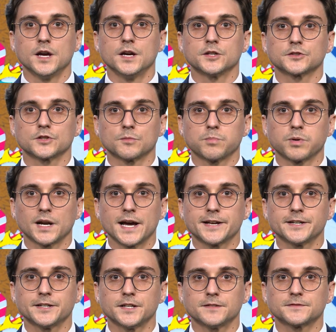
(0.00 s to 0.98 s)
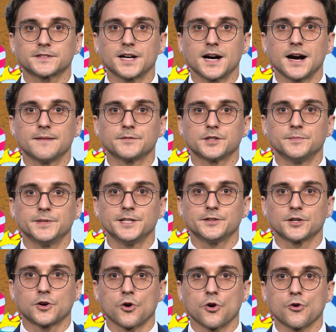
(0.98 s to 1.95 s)
so plan enough time to be in
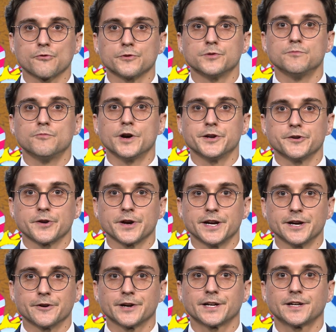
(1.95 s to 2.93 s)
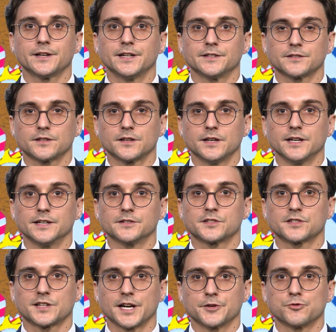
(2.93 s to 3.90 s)
the courtroom when your hearing is
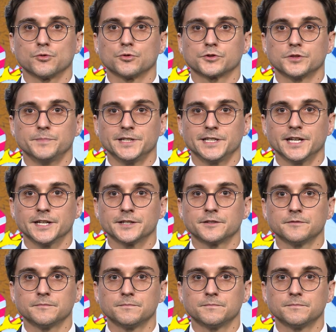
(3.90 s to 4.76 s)
scheduled to begin.